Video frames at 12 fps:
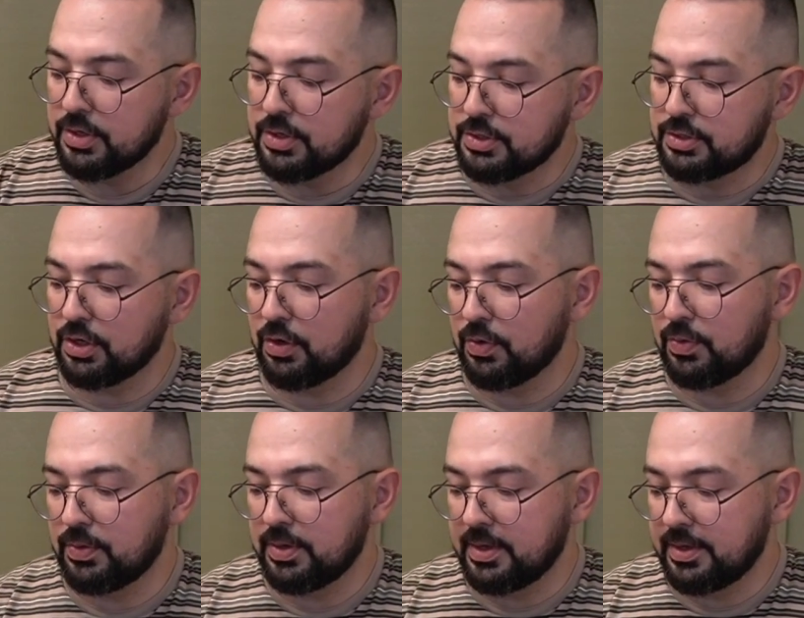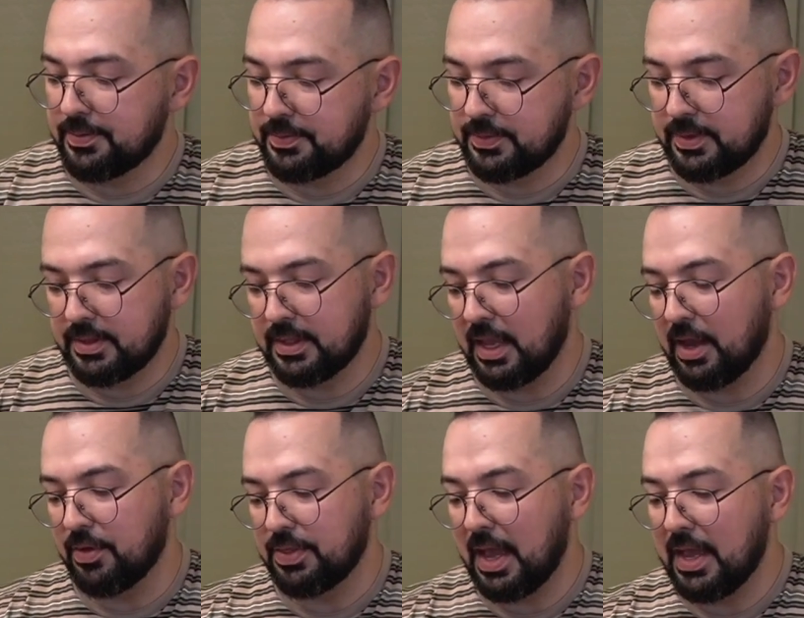So
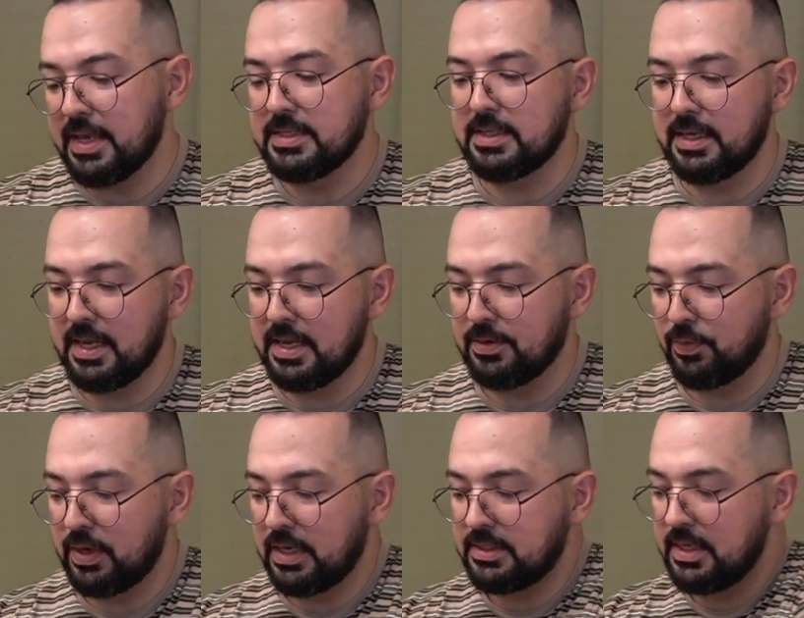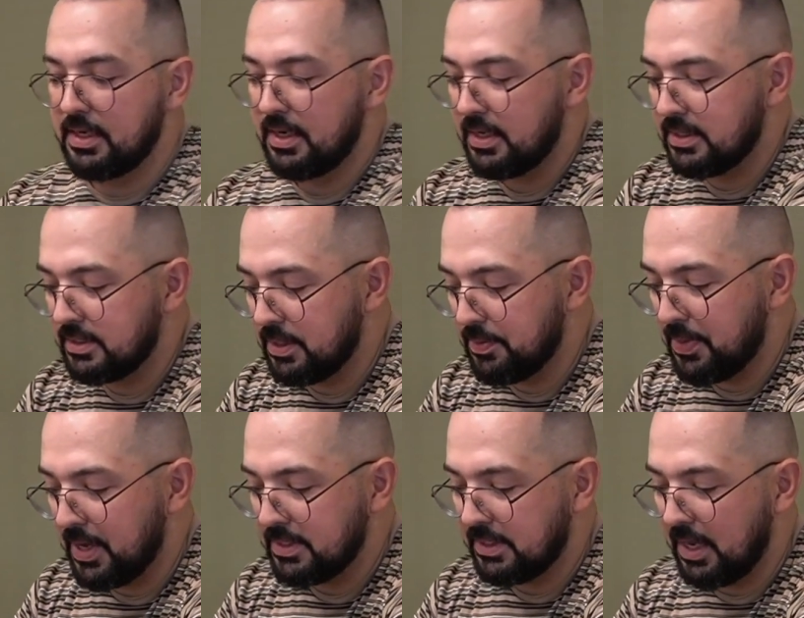now that is, again, what I said is the
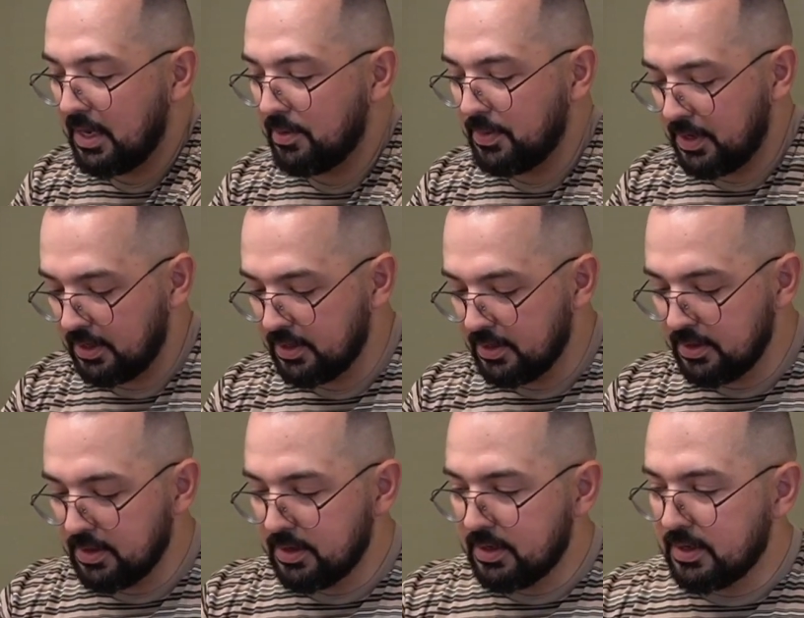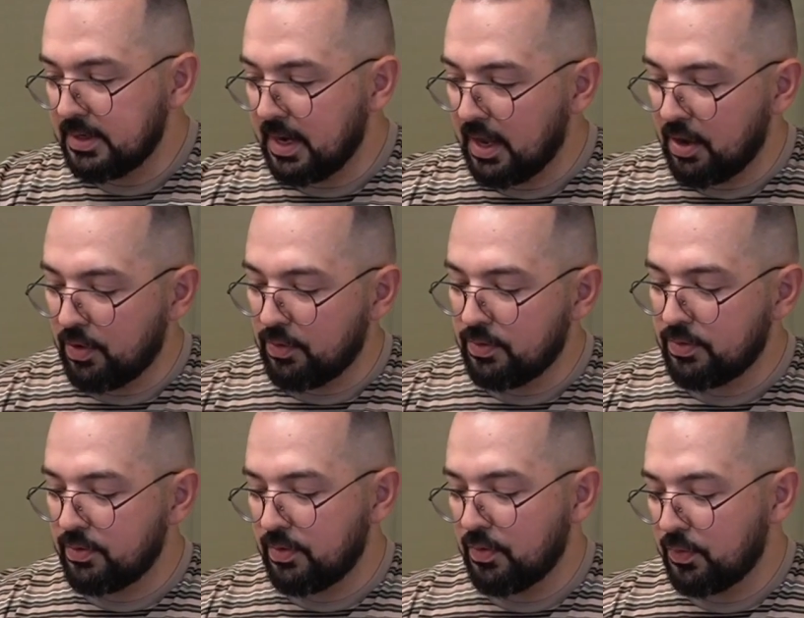base KME. Now
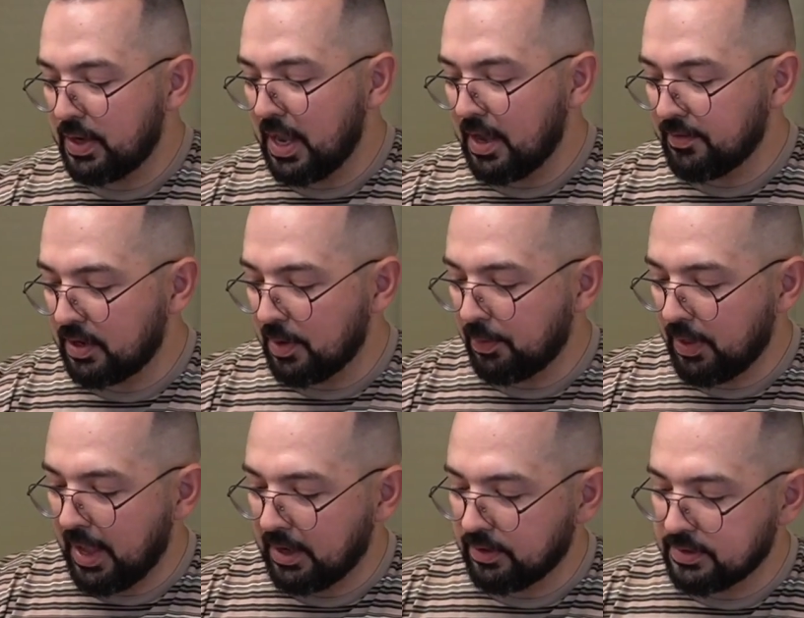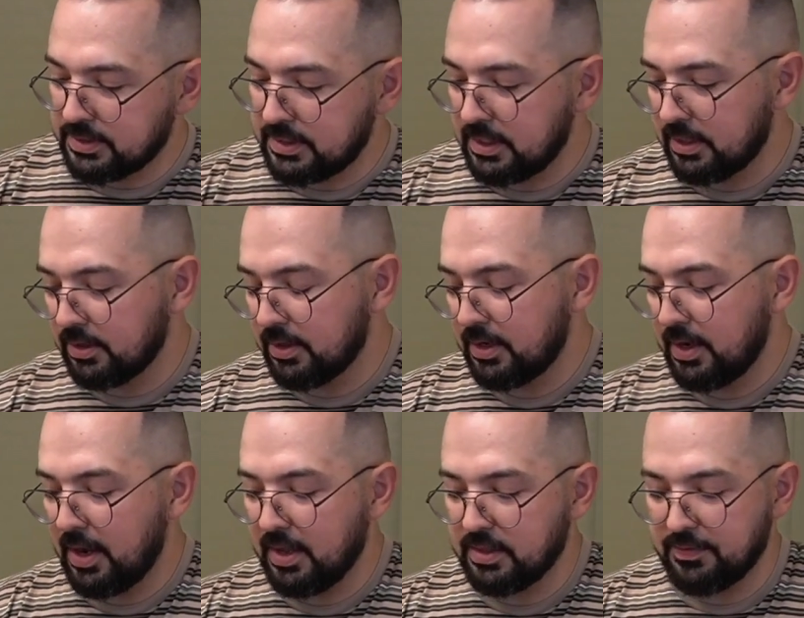we have a couple add-ons here,
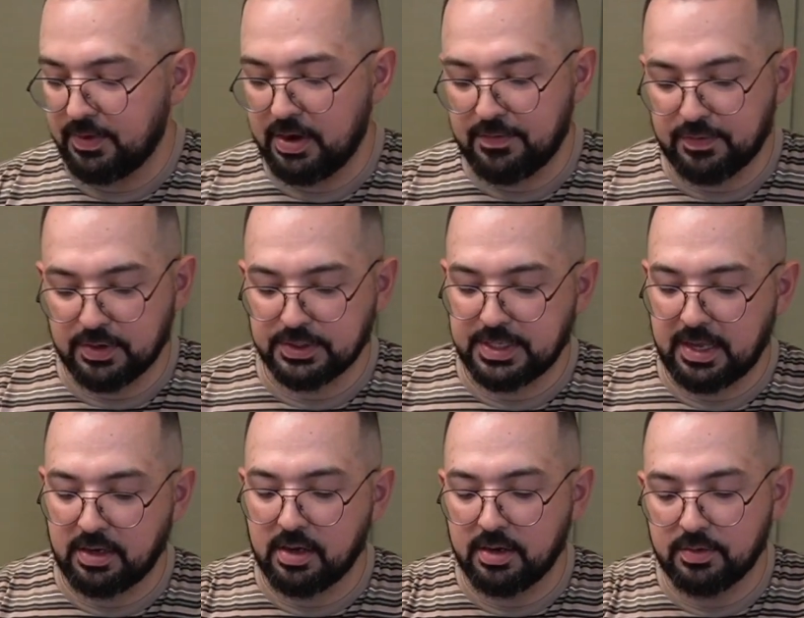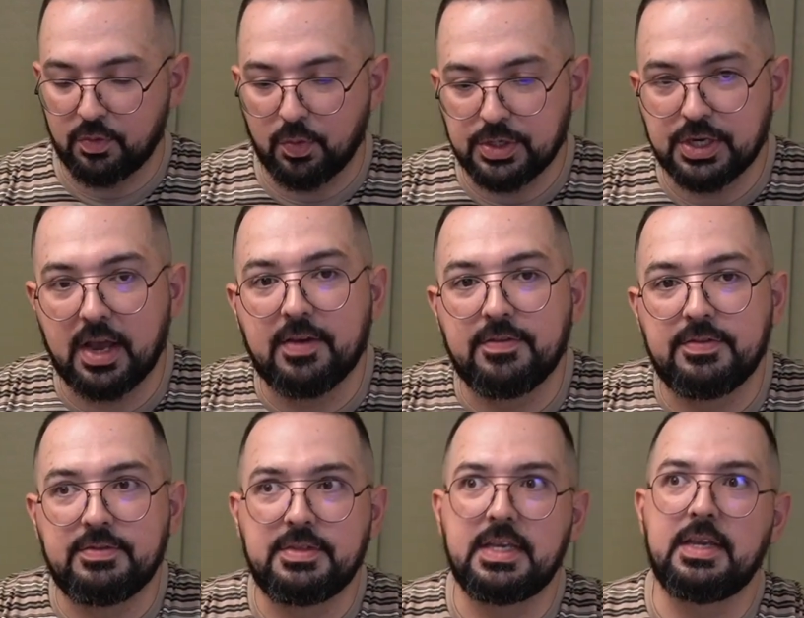and the very first add-on, which I
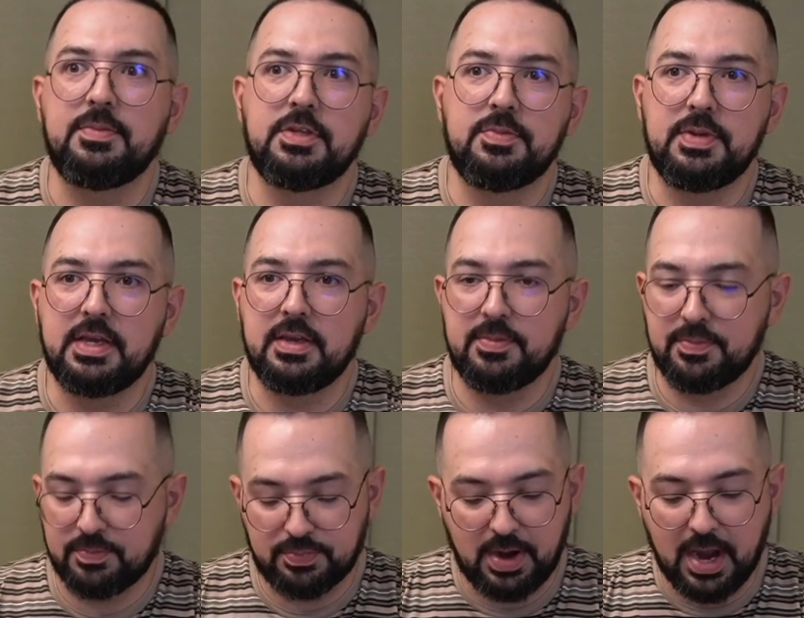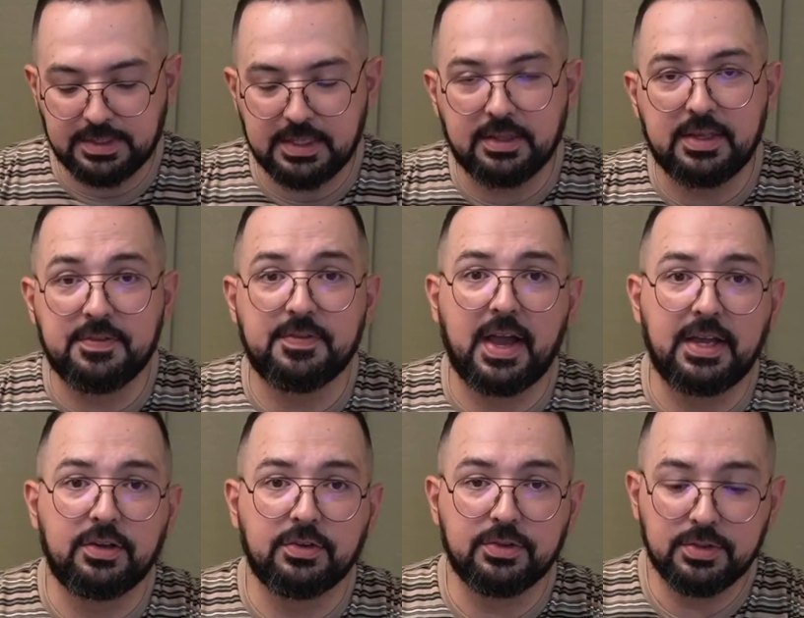deem to be practically
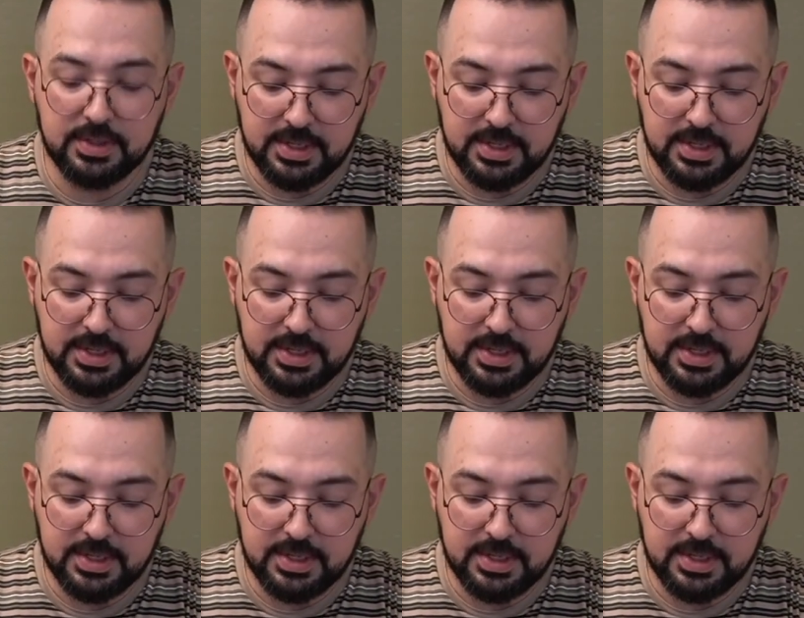vital,